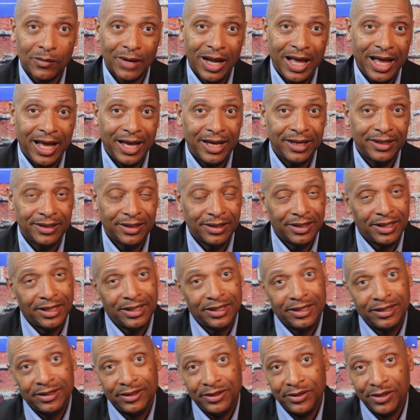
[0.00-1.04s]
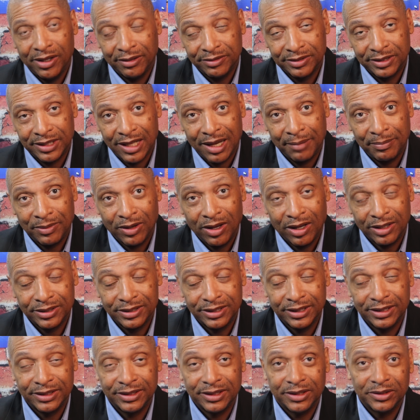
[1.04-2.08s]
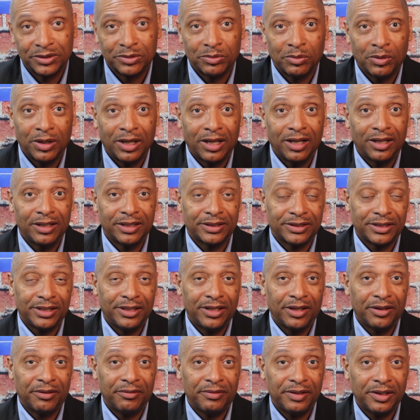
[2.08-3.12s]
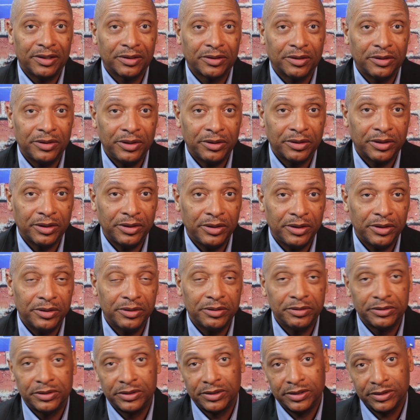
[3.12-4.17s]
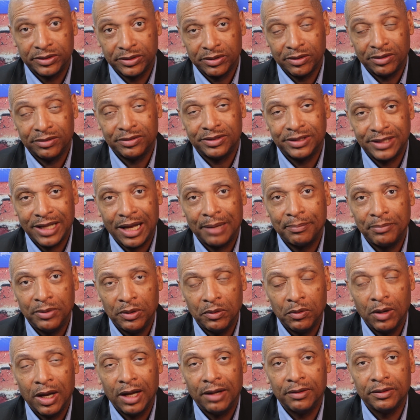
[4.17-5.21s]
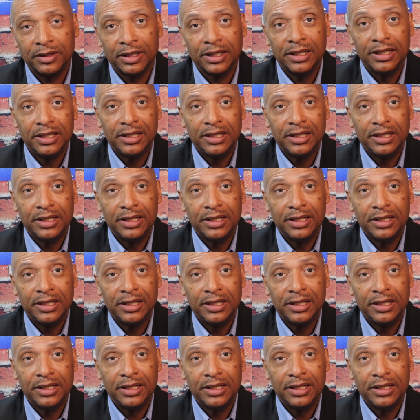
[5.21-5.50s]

And you have stop losses as well as another vehicle you could use to sort of stop you out